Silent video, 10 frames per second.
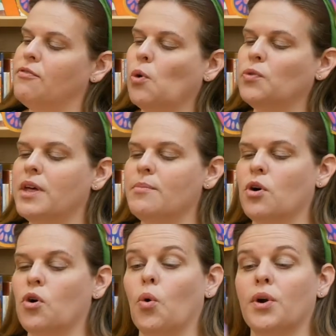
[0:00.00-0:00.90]
fold them
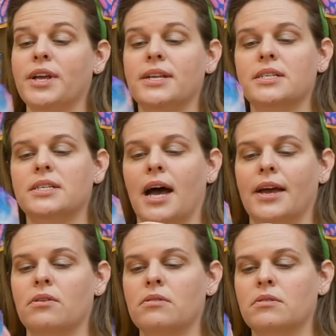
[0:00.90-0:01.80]
accordion
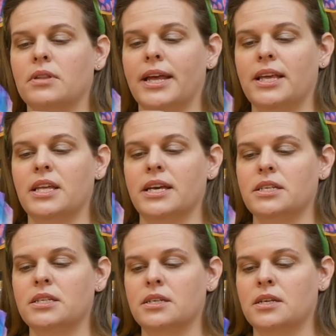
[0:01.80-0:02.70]
style like
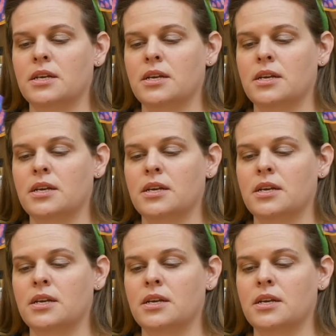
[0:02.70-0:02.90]
this